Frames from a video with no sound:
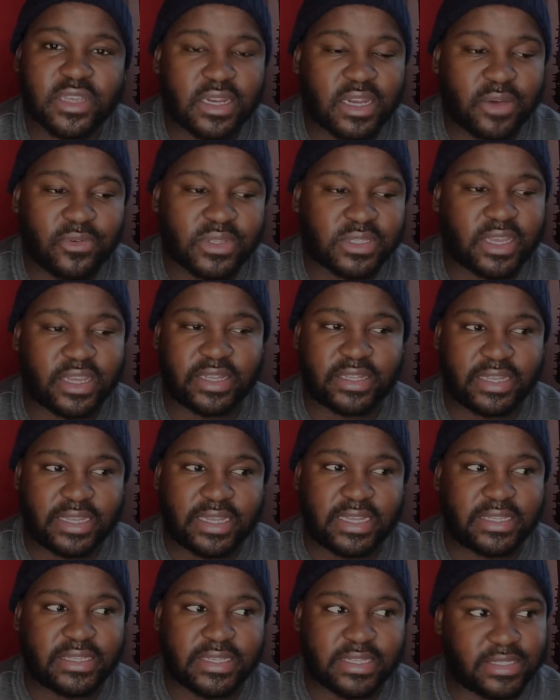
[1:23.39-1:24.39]
and I was like,
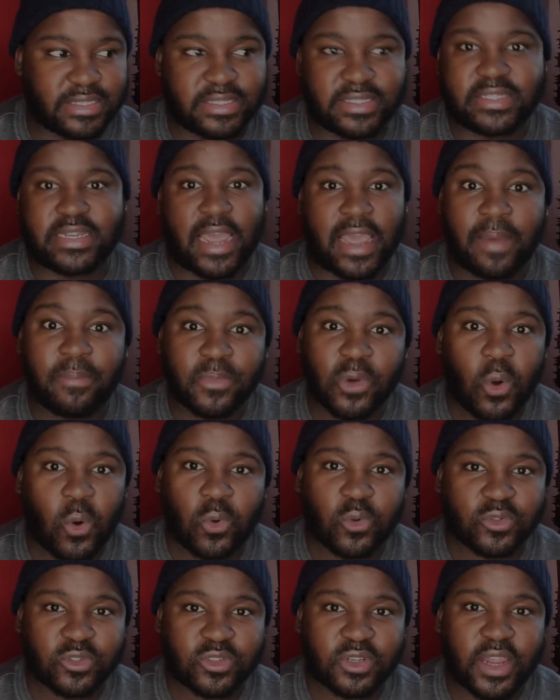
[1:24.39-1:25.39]
it is damn
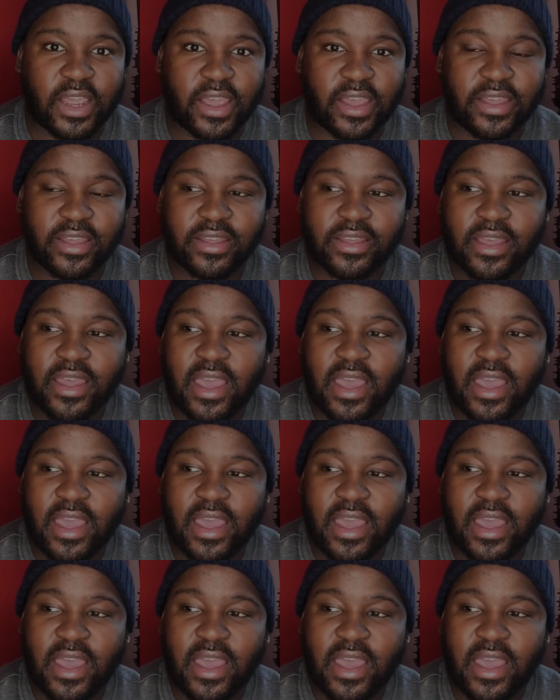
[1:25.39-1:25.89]
cold today.